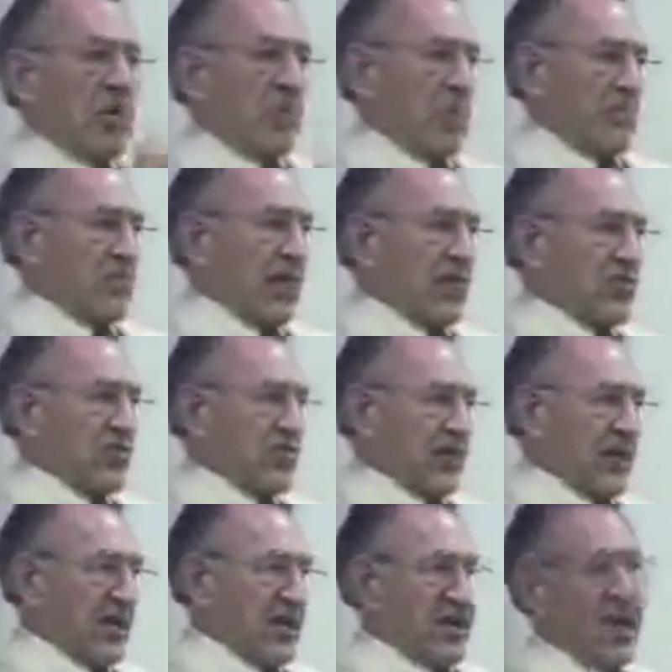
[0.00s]
what makes you
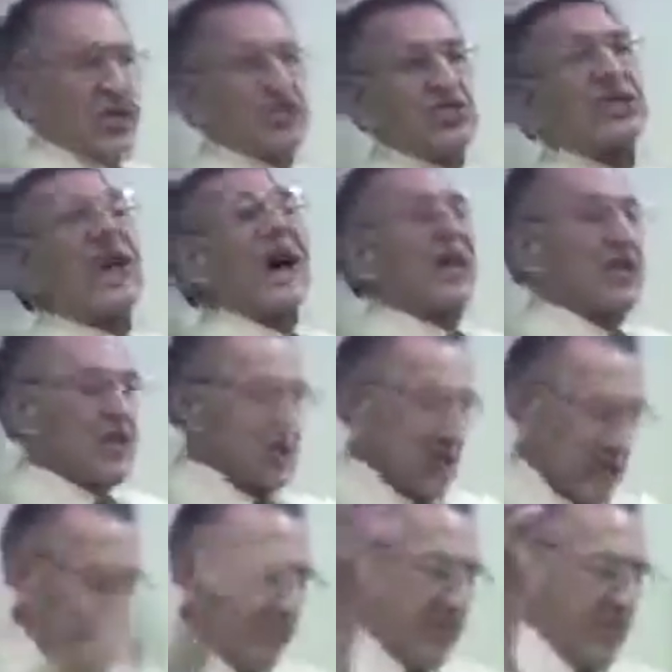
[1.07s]
think at the age of 90
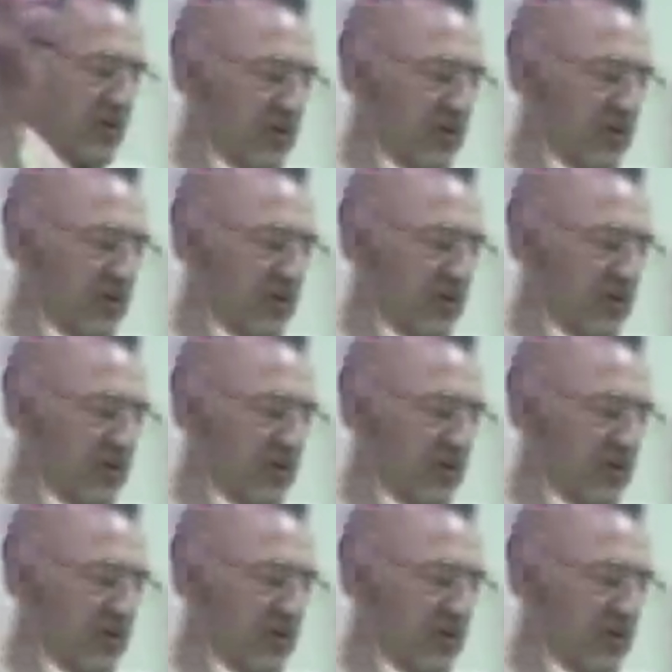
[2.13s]
she'd now be